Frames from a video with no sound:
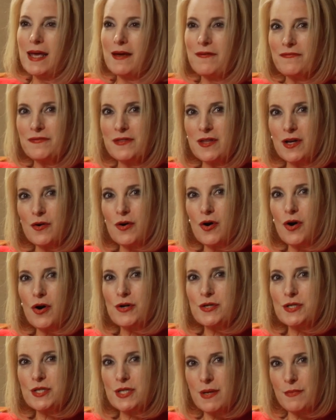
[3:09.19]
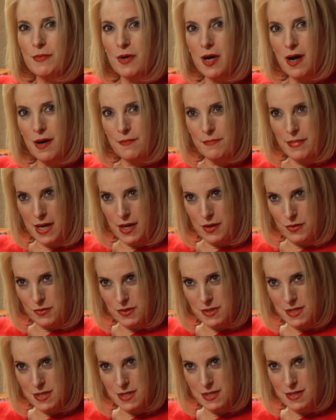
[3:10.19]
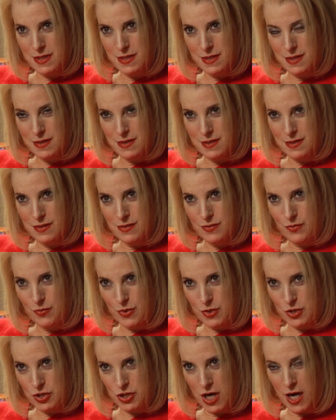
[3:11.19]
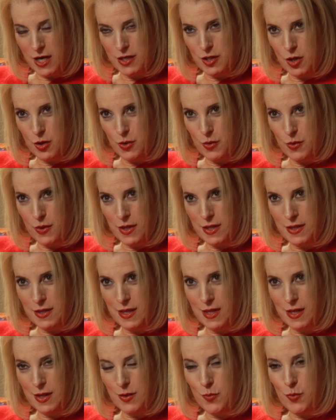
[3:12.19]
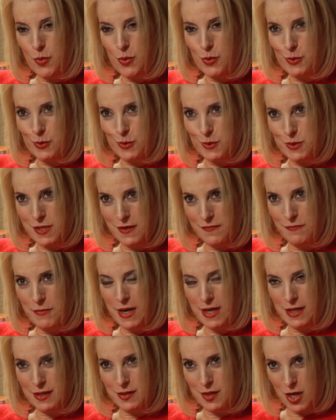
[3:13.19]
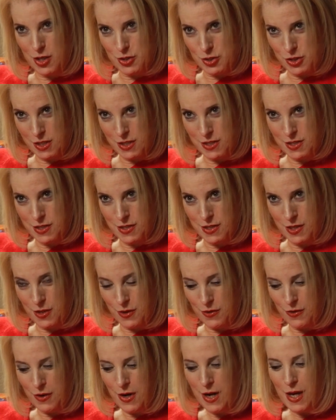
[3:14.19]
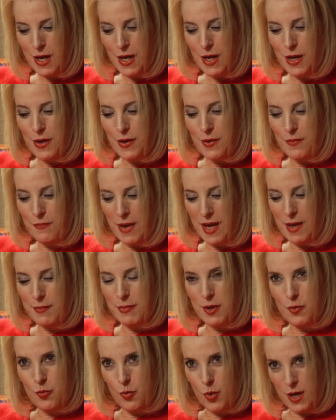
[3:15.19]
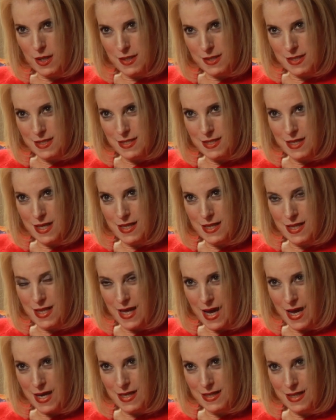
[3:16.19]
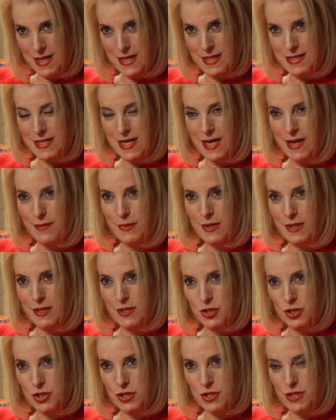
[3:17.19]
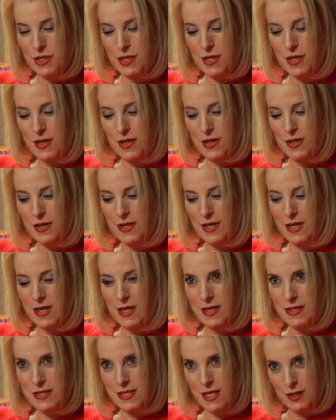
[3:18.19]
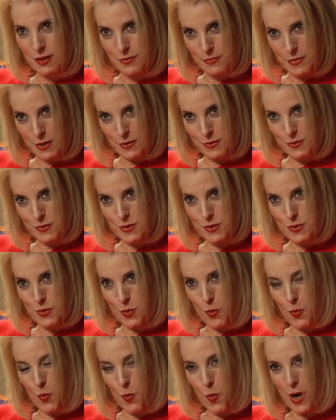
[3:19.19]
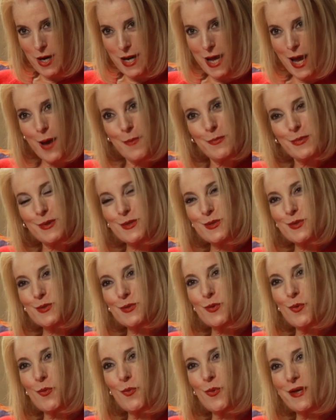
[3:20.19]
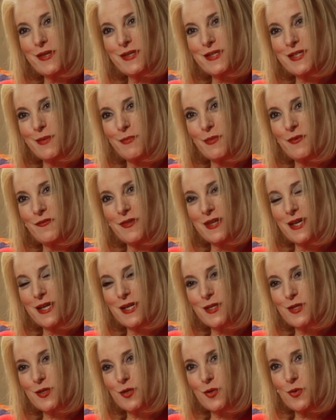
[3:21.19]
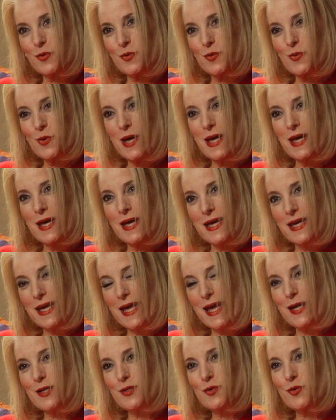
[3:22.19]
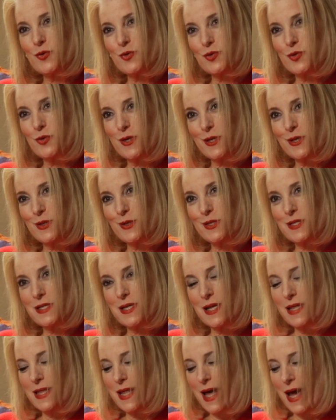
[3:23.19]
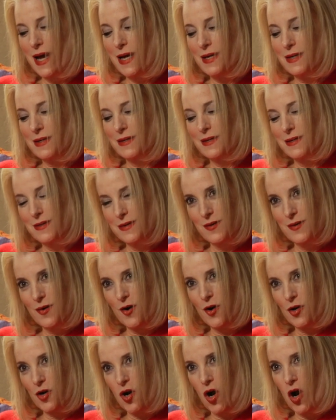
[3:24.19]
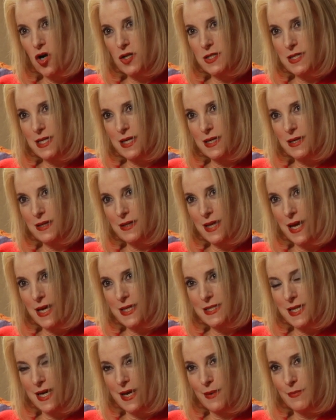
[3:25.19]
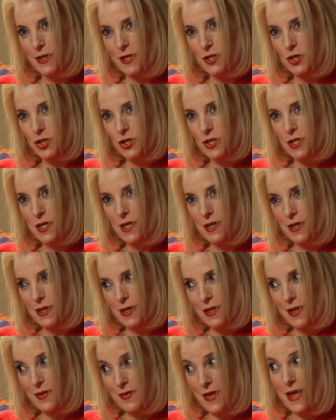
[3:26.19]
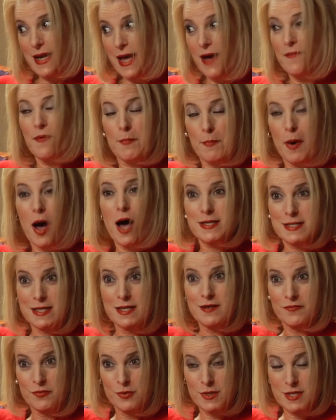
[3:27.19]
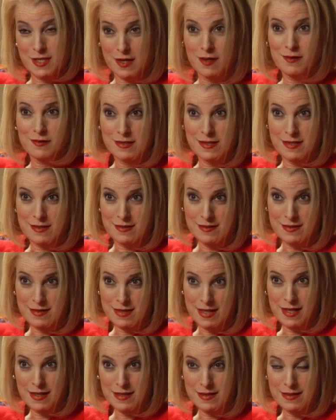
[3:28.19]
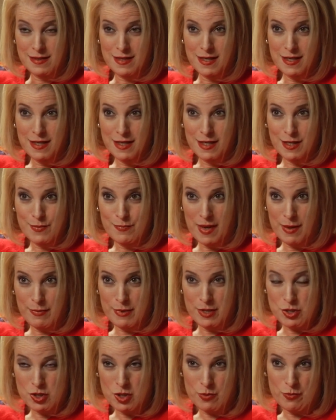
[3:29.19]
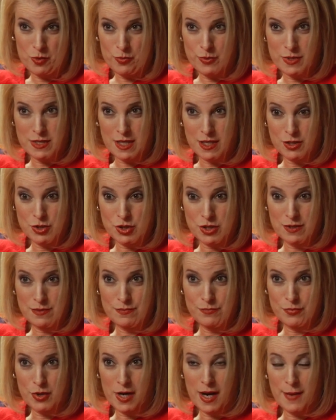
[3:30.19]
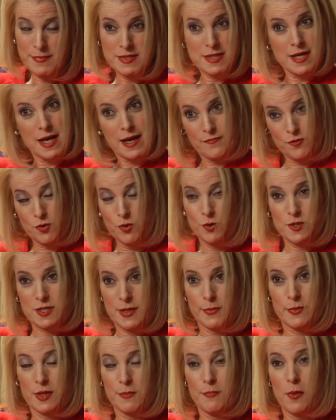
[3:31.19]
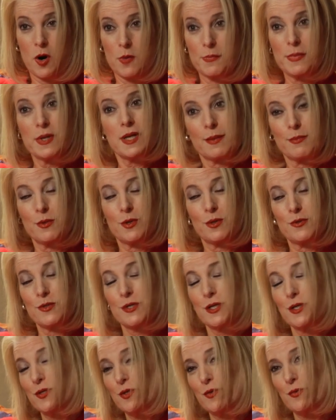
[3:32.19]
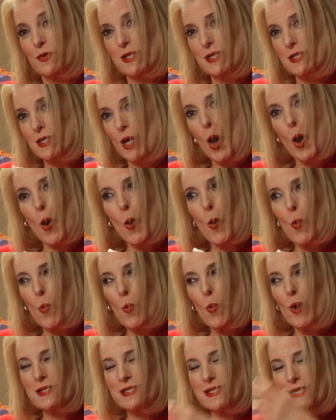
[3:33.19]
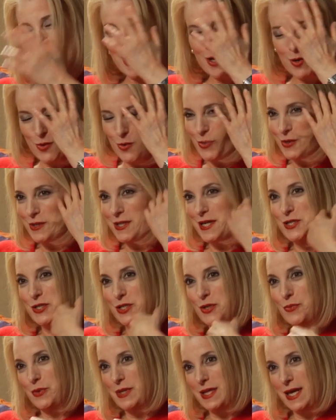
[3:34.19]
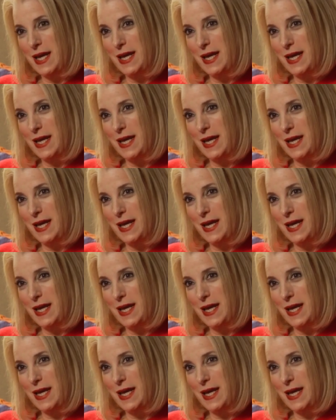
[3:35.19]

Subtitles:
If there are some compounds, which I know in the world of biologics, there may be ones that can damage the telomeres, what happens with some of these new cancer drugs that are causing that damage, that have a positive result in maybe tumor reduction? Perhaps I've heard some of the PARP inhibitors can do this. What's that correlation with